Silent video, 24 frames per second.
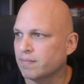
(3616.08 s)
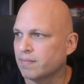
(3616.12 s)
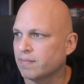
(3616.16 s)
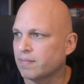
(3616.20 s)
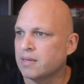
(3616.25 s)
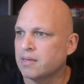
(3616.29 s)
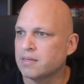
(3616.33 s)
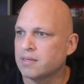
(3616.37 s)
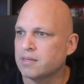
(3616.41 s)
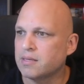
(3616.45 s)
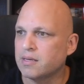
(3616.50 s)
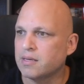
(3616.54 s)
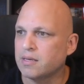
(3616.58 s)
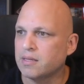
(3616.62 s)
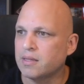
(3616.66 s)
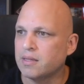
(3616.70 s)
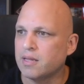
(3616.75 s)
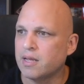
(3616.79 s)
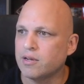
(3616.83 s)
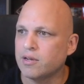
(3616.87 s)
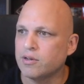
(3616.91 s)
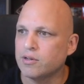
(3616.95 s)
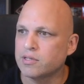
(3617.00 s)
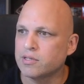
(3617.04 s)
See, the
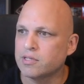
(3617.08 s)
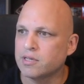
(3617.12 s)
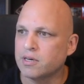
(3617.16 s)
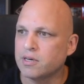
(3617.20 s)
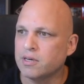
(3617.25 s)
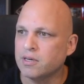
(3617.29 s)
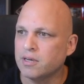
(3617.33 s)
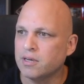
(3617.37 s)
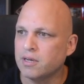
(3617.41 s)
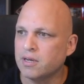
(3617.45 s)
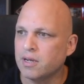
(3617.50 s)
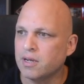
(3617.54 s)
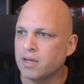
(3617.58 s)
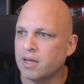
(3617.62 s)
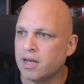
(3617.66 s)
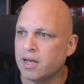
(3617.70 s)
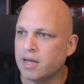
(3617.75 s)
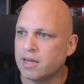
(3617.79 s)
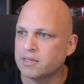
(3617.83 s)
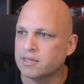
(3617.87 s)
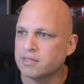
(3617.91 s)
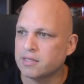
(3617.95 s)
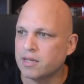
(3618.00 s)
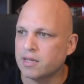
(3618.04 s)
user
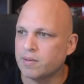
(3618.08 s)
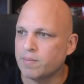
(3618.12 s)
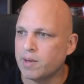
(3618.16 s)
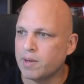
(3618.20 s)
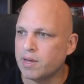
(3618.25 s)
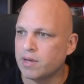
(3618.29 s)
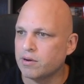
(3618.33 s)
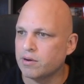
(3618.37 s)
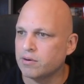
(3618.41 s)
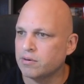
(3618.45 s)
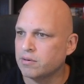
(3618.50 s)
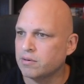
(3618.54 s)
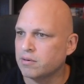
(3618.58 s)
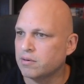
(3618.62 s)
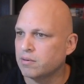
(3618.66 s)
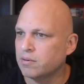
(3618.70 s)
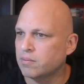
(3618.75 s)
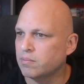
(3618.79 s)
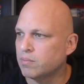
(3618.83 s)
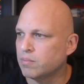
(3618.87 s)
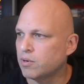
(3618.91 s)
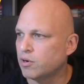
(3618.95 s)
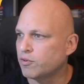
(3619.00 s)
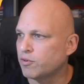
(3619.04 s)
has the email,
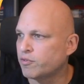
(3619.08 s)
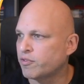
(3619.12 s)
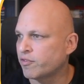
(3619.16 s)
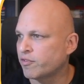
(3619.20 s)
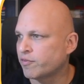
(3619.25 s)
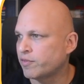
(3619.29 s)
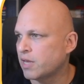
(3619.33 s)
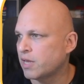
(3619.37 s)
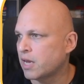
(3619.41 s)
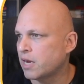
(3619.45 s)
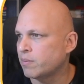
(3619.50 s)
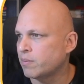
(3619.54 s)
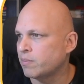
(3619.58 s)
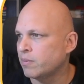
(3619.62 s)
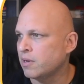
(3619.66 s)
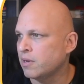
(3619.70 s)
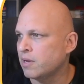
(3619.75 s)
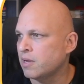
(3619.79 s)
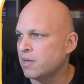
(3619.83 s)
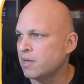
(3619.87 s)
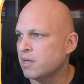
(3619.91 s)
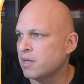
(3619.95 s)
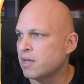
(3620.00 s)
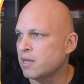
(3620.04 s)
both of them.
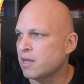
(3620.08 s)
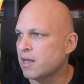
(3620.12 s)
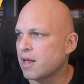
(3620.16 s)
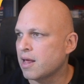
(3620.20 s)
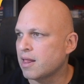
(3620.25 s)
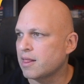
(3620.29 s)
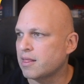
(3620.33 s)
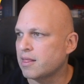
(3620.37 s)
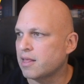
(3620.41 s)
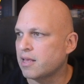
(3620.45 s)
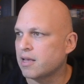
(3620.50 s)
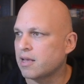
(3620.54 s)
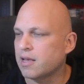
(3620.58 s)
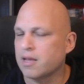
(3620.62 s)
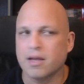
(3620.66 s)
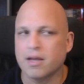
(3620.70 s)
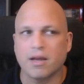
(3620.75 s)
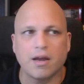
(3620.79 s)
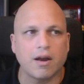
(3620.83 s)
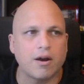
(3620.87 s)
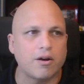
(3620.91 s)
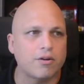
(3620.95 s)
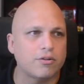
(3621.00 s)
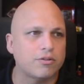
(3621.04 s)
The
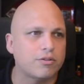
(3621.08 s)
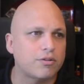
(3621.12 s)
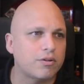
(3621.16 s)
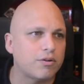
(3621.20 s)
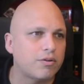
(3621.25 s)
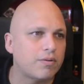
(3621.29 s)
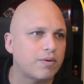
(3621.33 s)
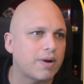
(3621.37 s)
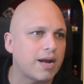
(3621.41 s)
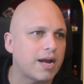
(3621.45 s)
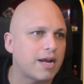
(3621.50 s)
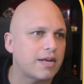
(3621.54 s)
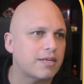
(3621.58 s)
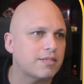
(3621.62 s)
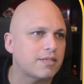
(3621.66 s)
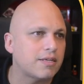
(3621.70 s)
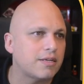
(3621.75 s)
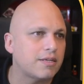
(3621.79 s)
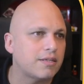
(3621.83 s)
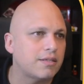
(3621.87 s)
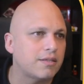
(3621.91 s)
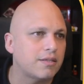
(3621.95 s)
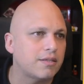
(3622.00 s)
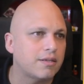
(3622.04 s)

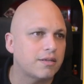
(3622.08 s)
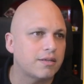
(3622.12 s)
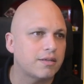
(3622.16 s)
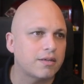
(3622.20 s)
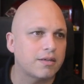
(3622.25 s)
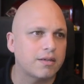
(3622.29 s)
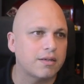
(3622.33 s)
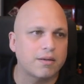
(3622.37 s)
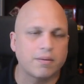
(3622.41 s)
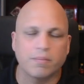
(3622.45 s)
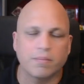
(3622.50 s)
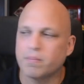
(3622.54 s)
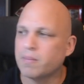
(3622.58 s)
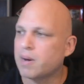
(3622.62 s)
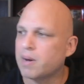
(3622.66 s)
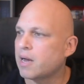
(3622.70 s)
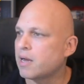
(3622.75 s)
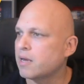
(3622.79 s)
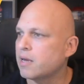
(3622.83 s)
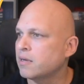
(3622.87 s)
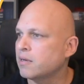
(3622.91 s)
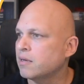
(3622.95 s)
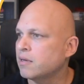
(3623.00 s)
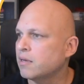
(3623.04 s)
authorized
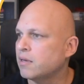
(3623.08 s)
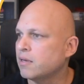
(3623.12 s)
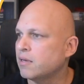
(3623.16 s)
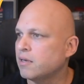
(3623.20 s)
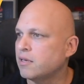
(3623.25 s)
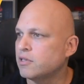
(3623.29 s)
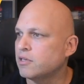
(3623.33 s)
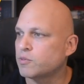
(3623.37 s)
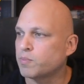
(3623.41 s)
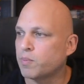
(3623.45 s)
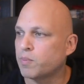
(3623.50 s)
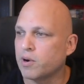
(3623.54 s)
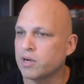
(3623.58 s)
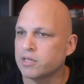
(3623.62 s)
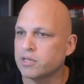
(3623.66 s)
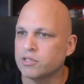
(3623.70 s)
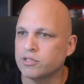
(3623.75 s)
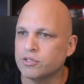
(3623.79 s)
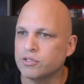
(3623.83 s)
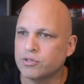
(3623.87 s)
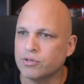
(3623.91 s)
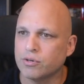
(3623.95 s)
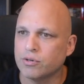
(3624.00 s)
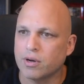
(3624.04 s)
by is pointing
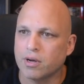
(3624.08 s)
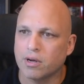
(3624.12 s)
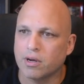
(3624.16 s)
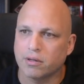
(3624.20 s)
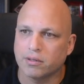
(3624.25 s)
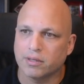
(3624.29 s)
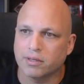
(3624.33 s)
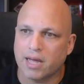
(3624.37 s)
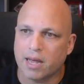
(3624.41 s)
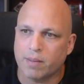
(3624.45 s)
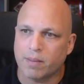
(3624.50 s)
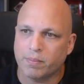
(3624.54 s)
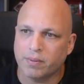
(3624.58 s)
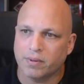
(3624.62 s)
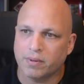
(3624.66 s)
to LDAP.